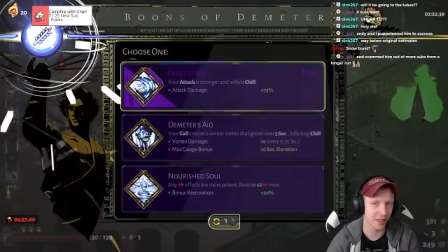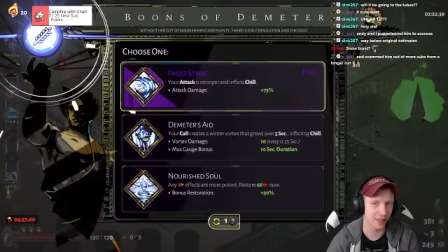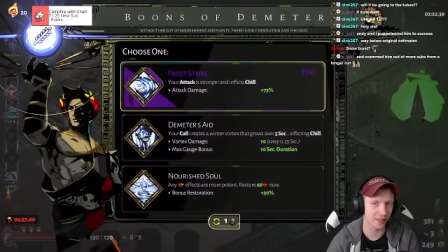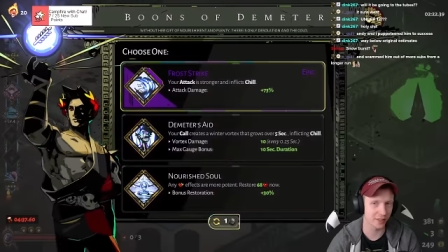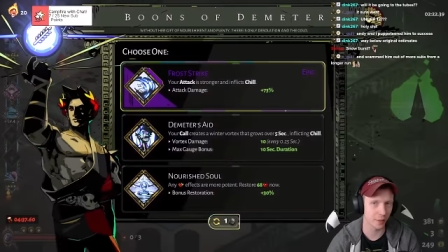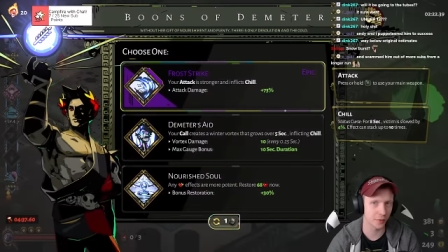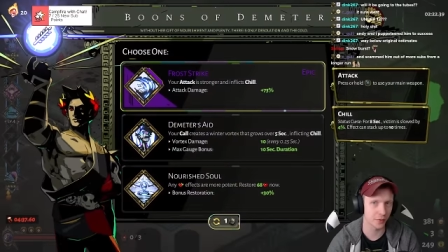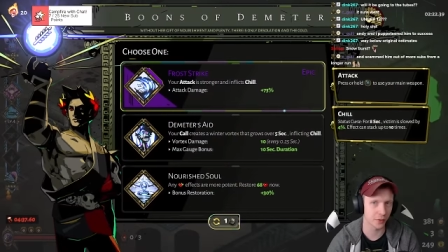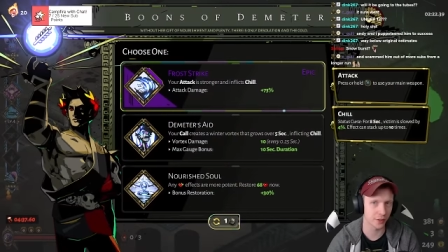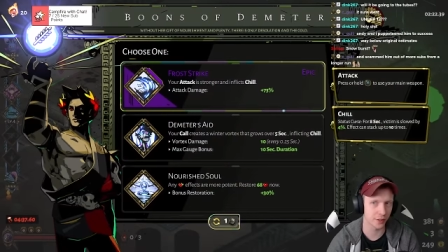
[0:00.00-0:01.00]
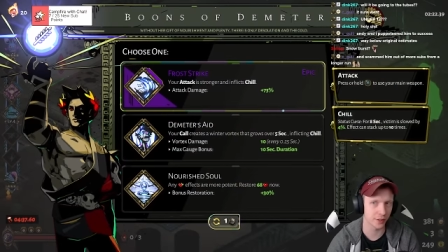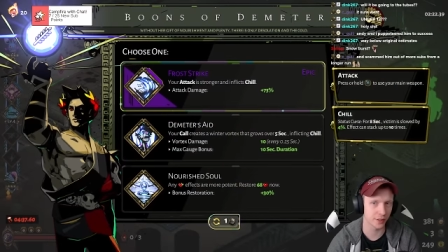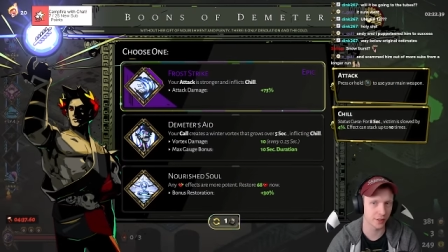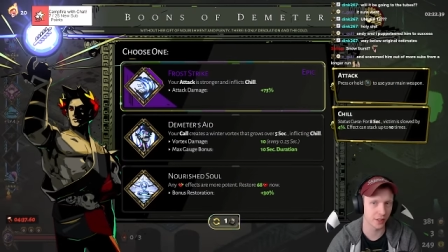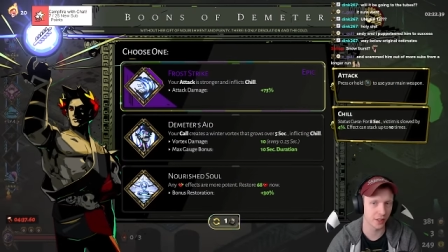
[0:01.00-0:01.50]
out of subs for
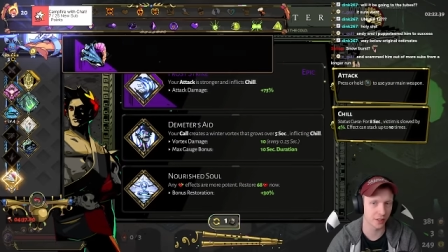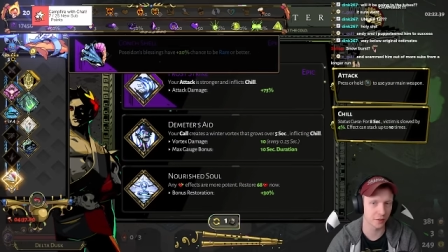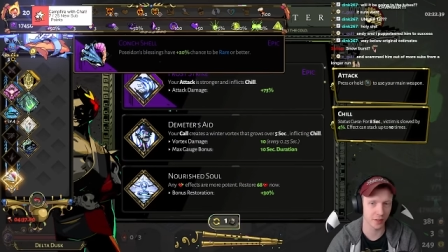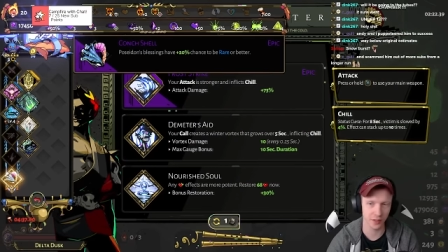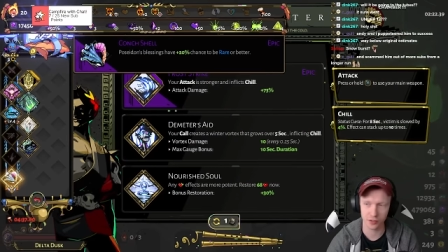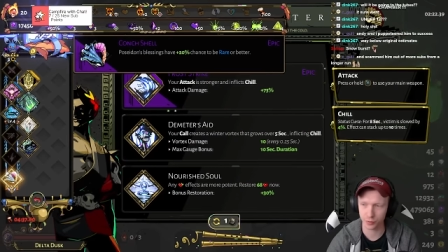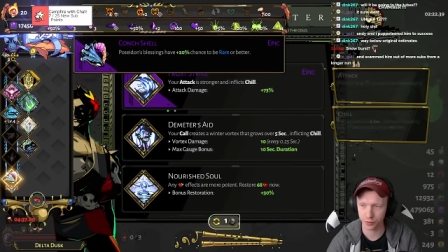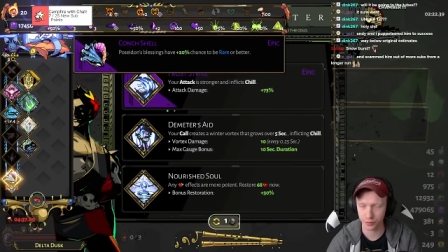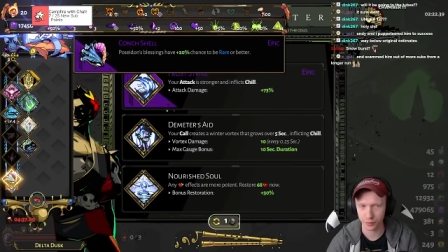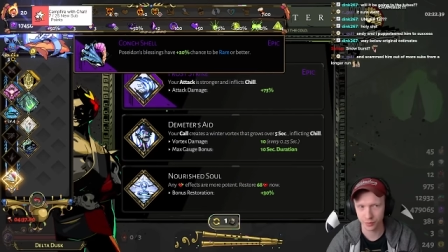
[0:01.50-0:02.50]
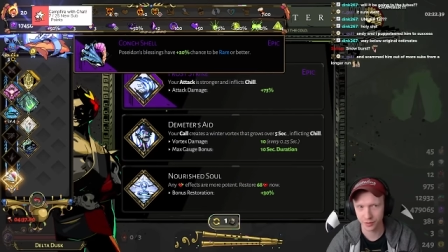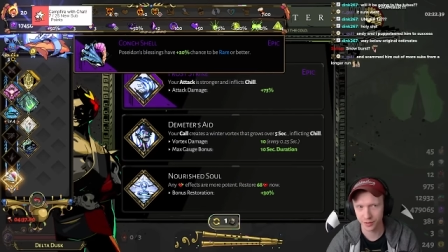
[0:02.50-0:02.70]
a longer run. True.